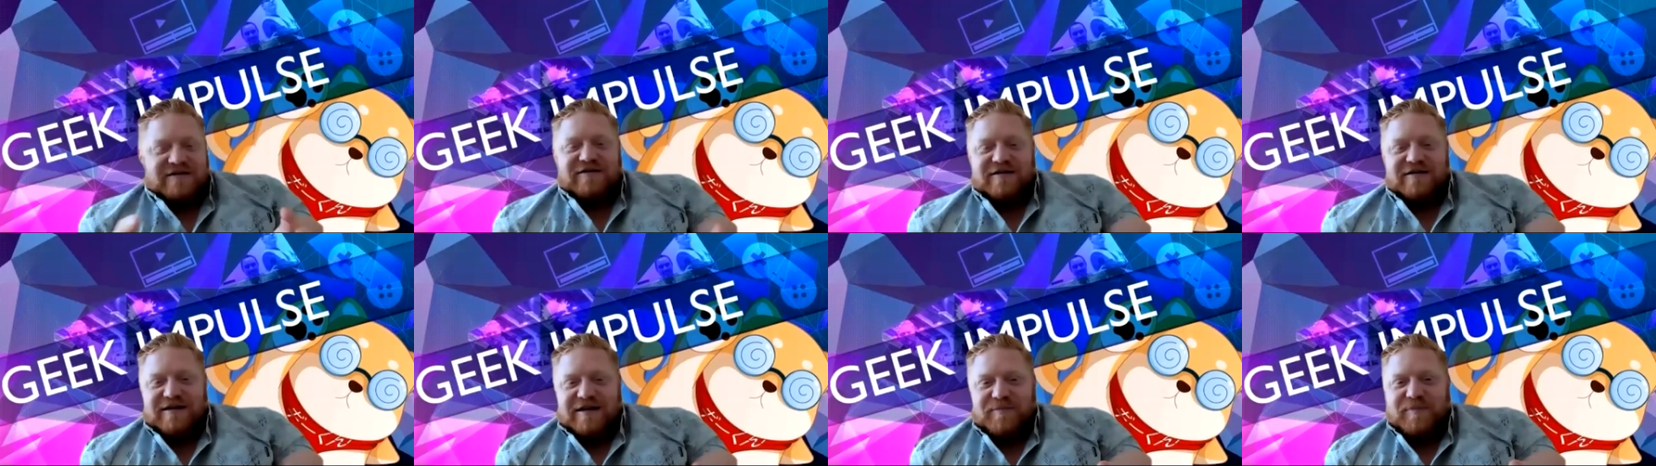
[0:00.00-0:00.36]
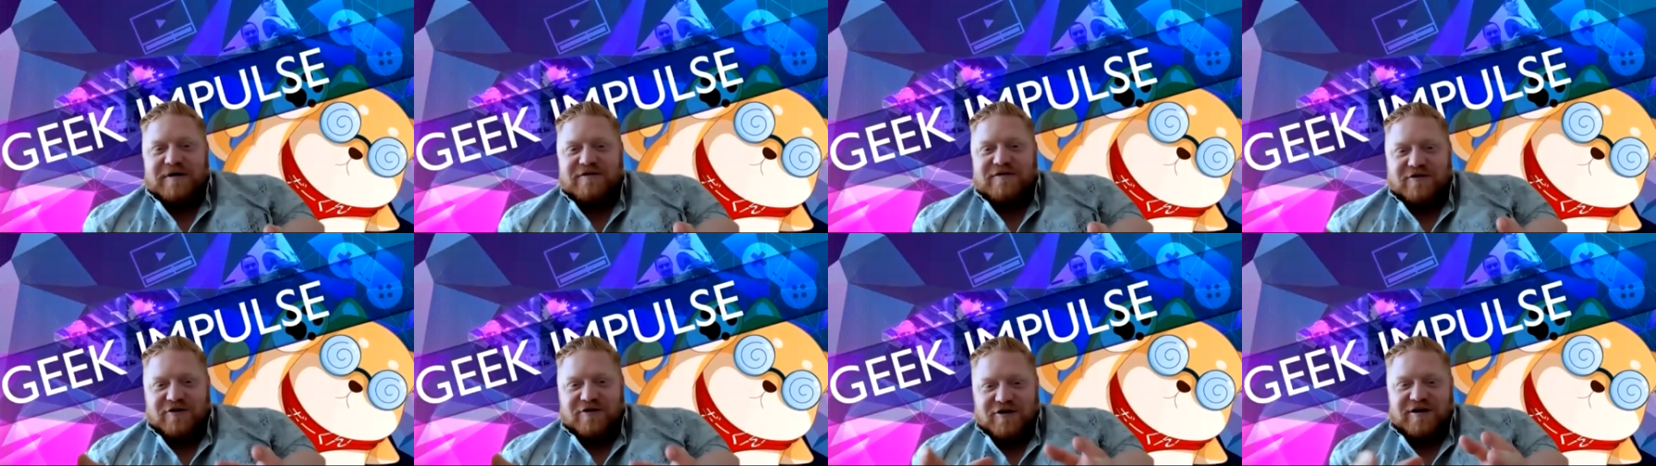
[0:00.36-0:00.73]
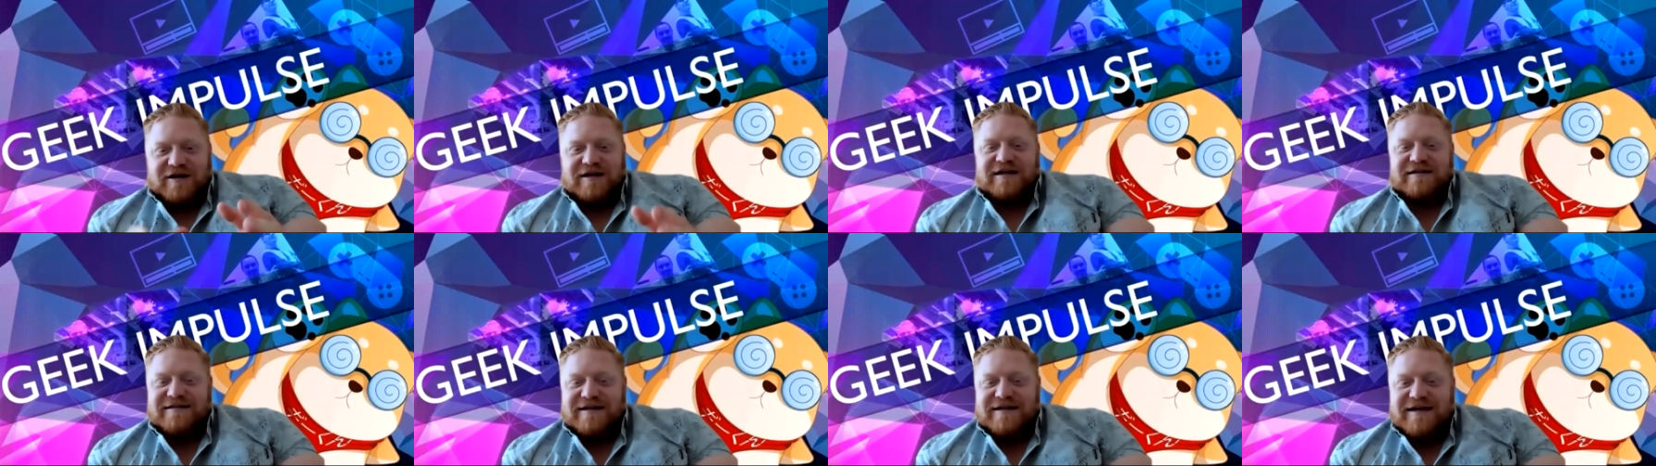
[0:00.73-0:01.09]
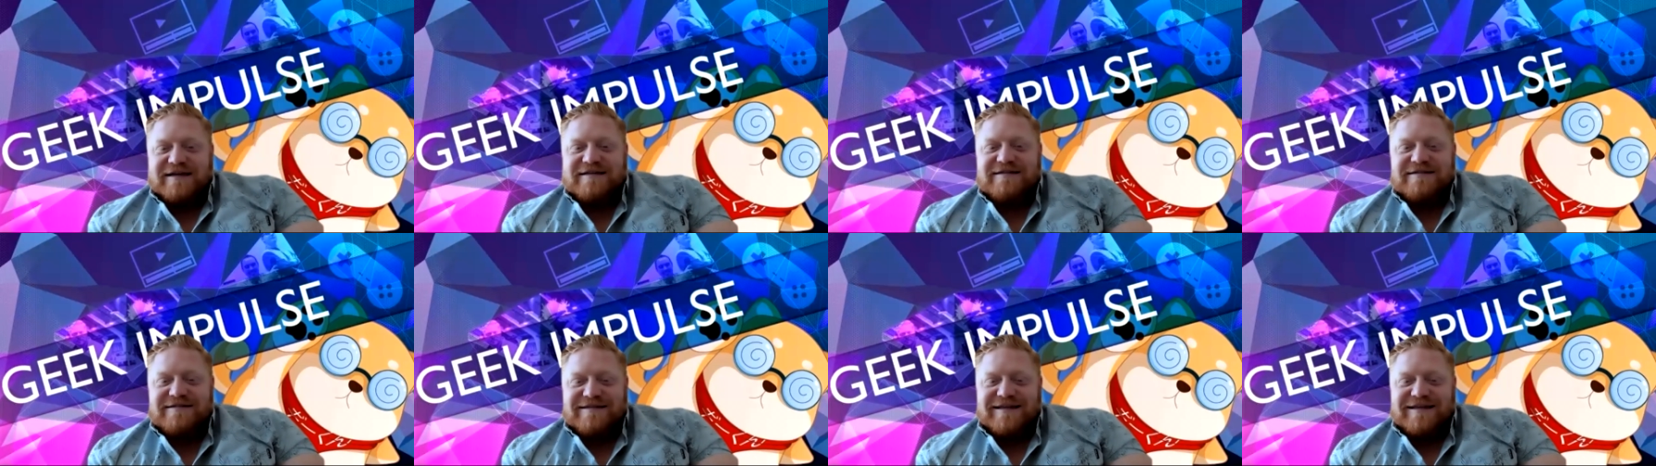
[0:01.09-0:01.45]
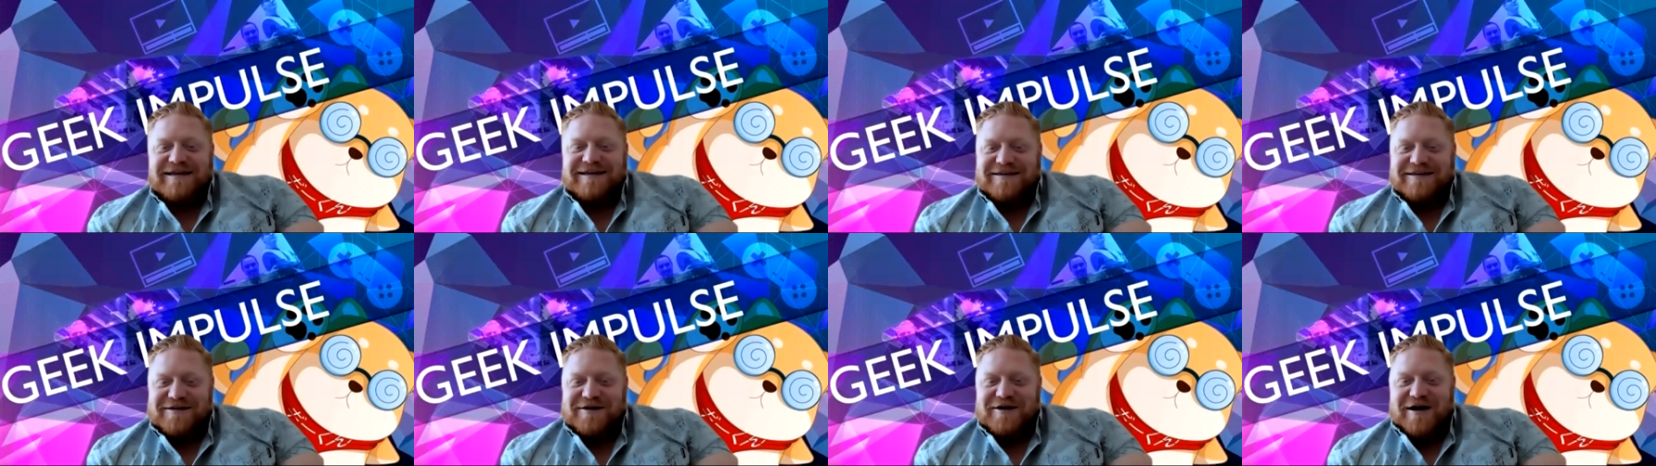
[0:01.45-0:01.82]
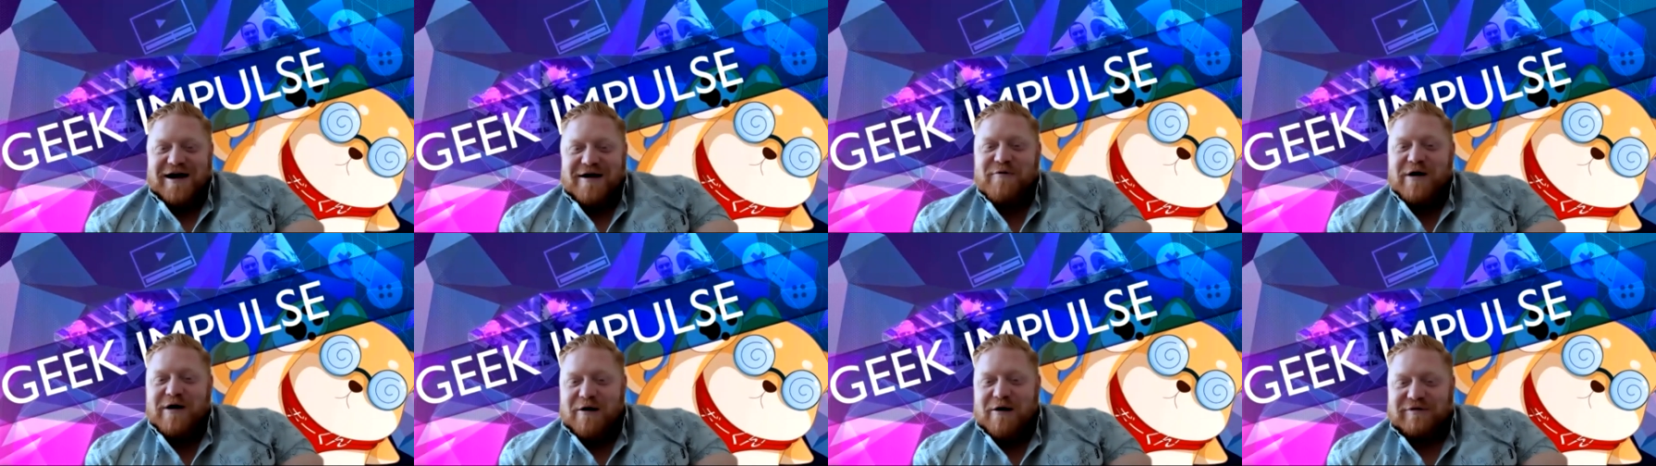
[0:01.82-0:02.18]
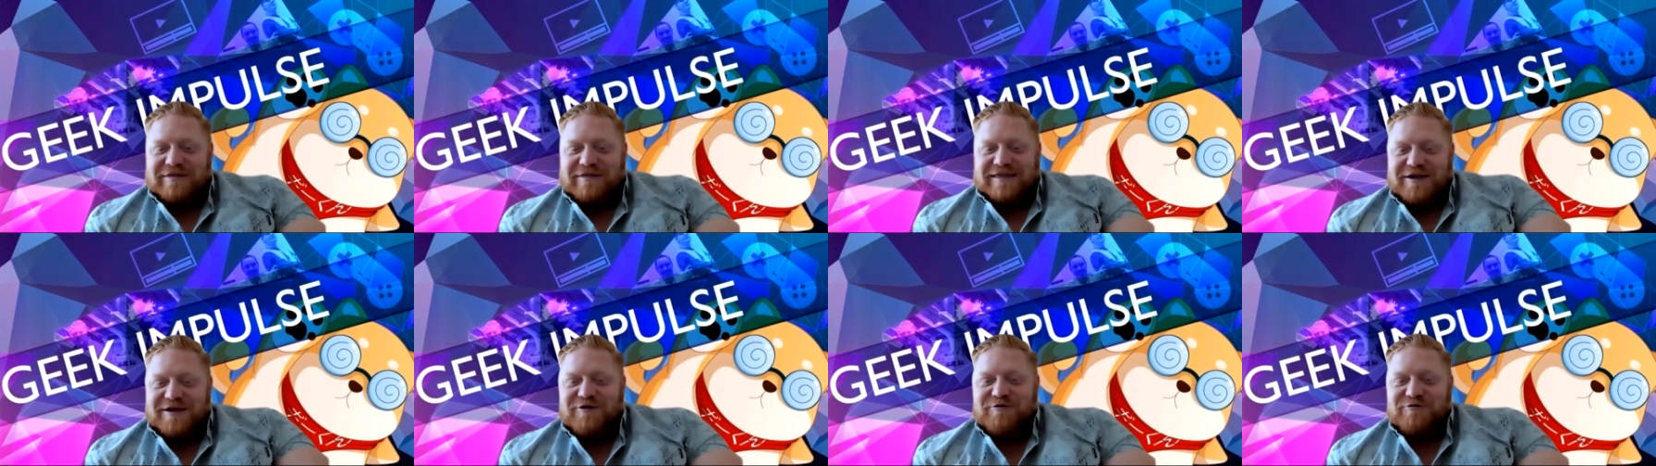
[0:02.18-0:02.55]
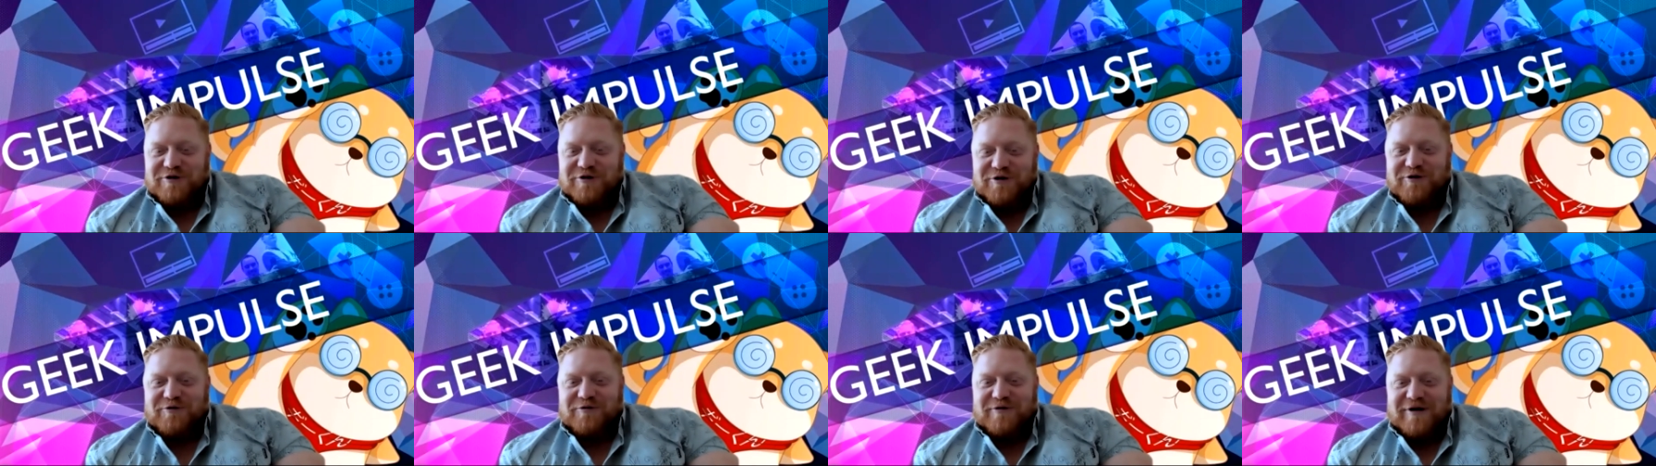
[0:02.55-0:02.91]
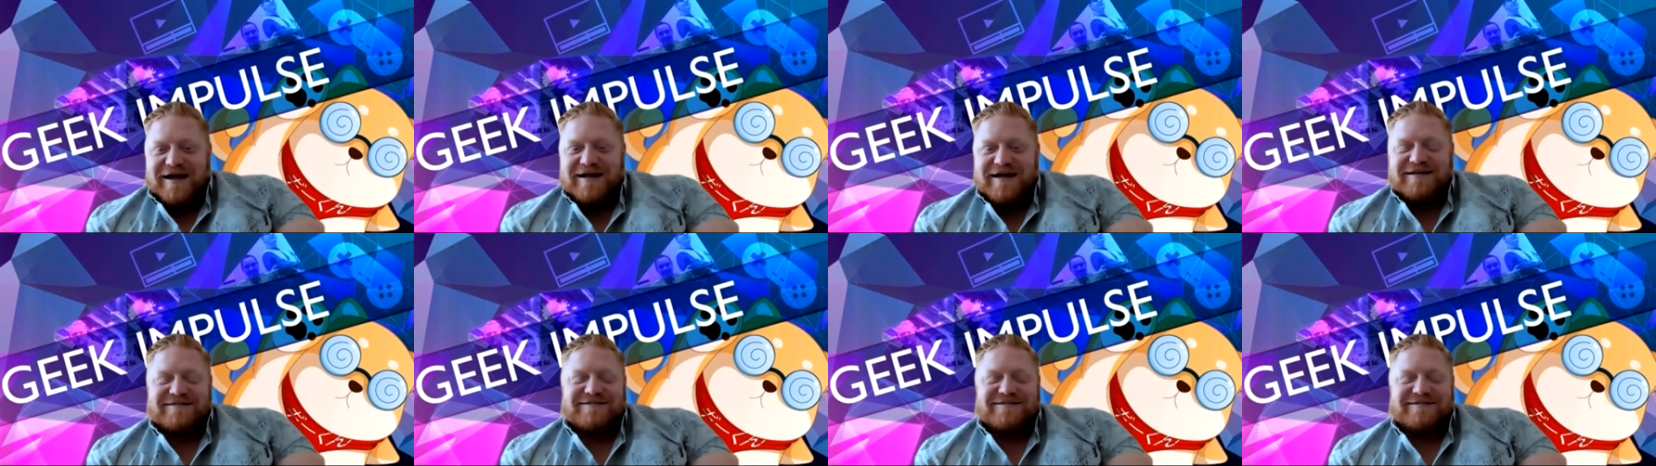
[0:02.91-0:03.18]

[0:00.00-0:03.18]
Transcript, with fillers: into the Olympics, are you going to get tickets? Like, you know, I would think you do, right?